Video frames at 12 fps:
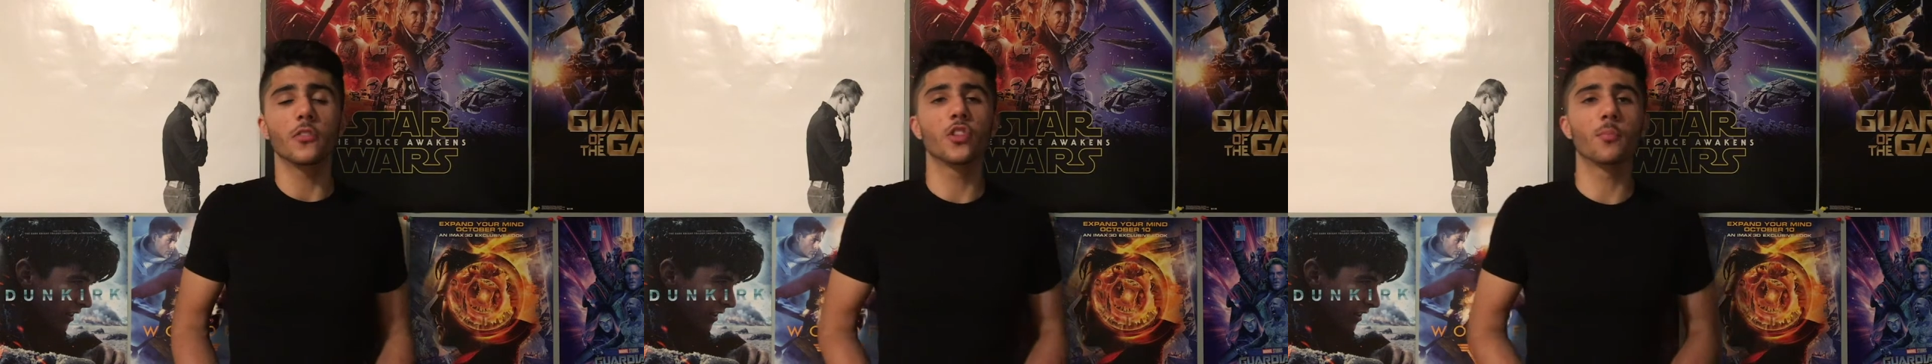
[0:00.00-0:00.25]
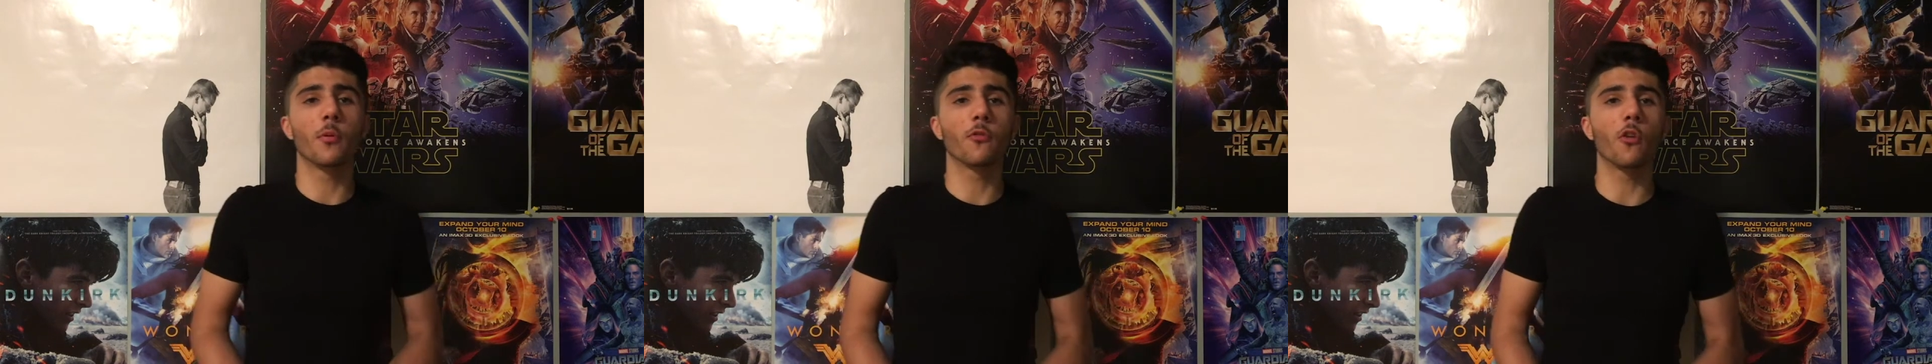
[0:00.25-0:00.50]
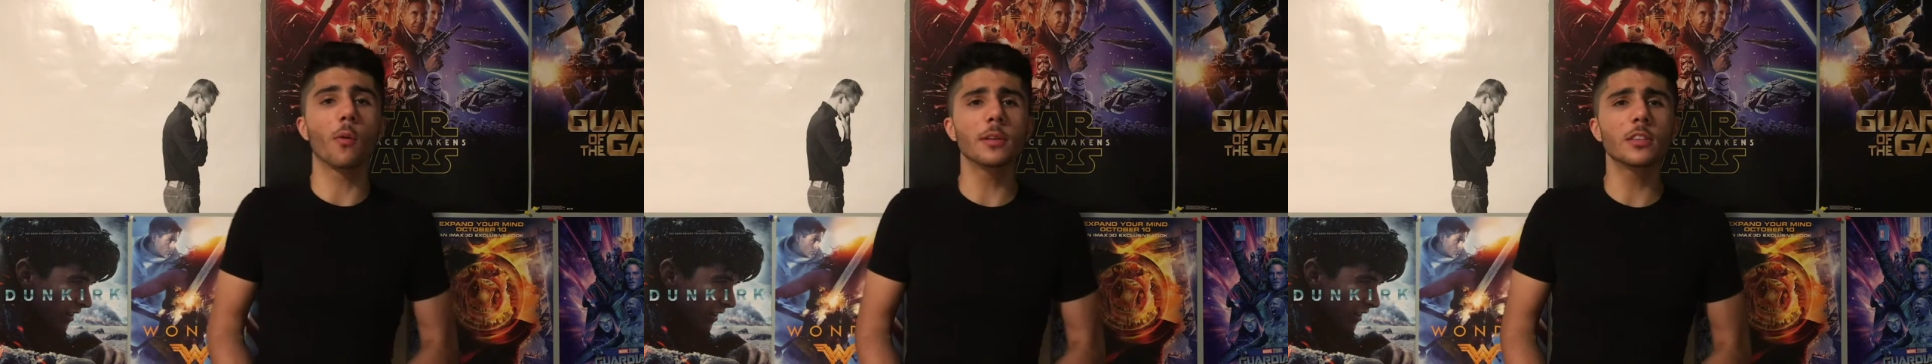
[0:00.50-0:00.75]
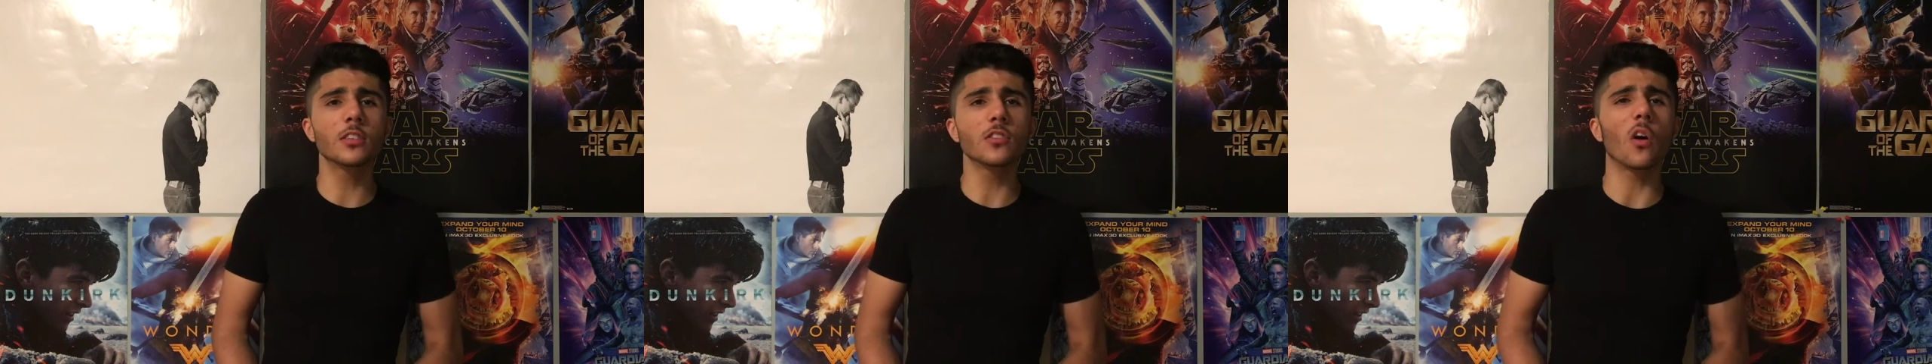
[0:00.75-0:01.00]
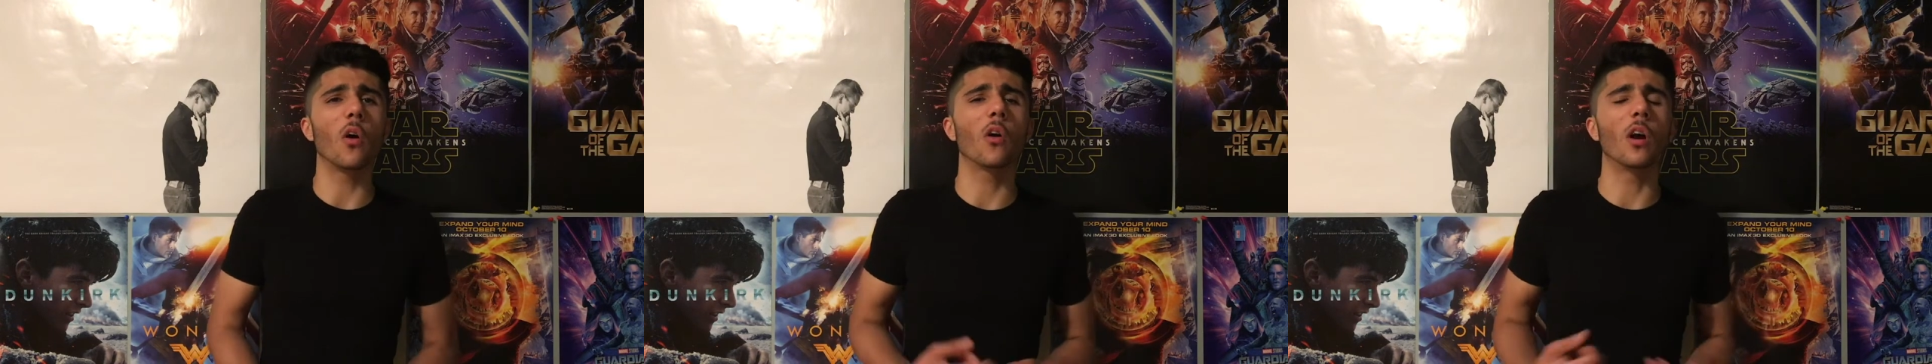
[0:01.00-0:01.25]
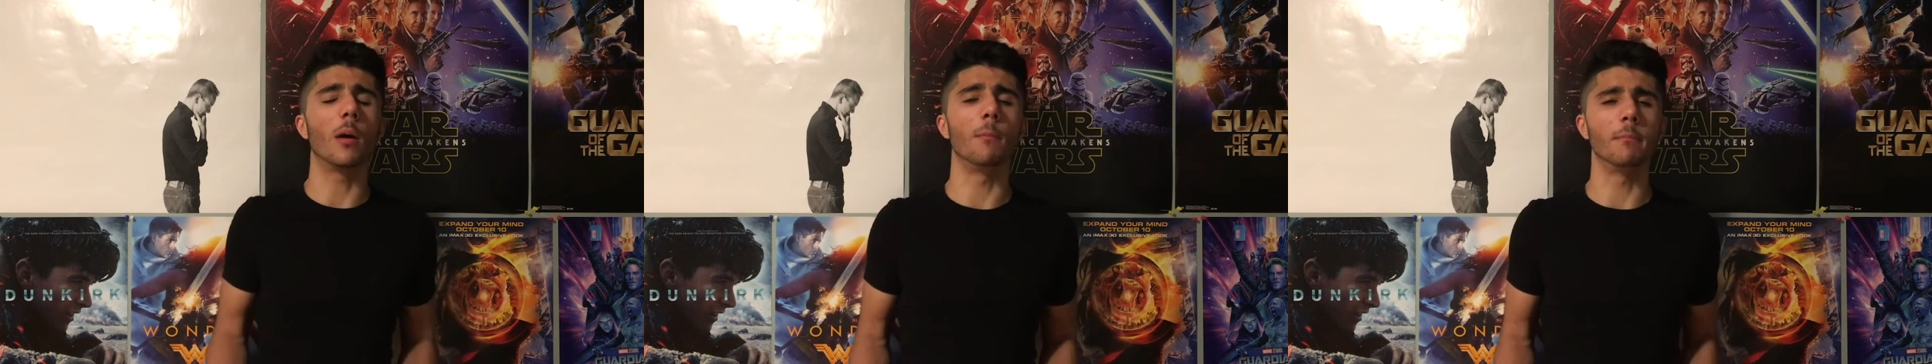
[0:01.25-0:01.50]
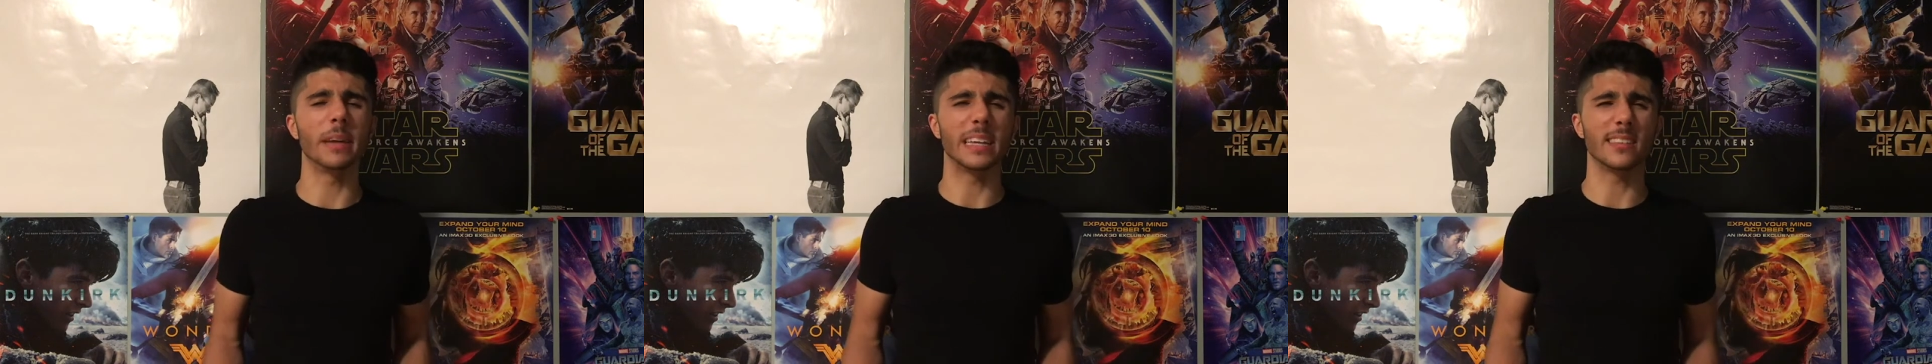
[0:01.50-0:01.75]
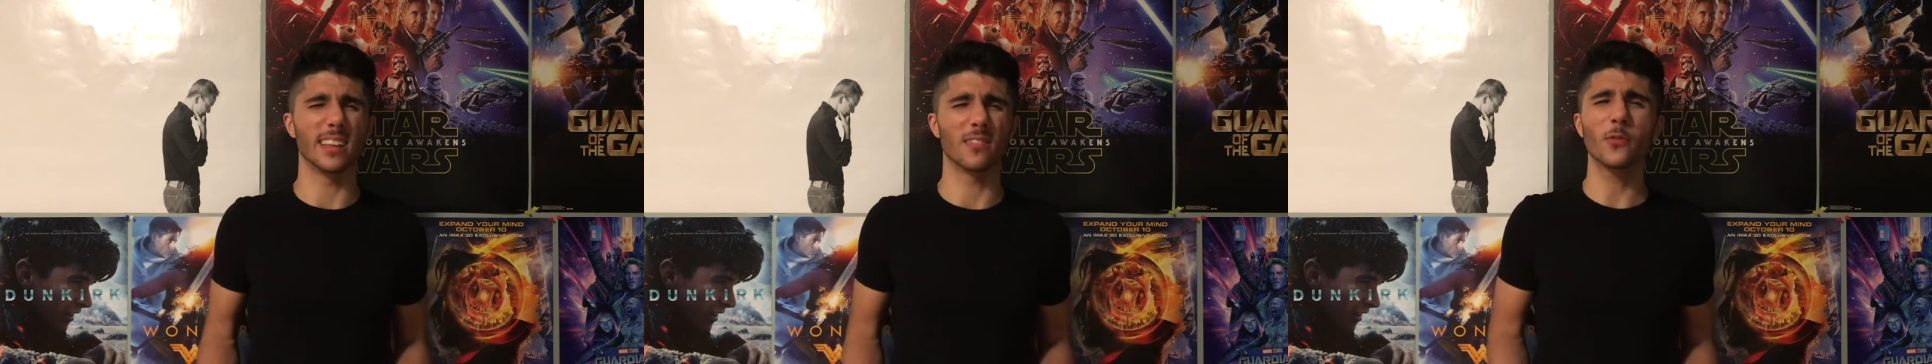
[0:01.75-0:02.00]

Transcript: the performances are amazing.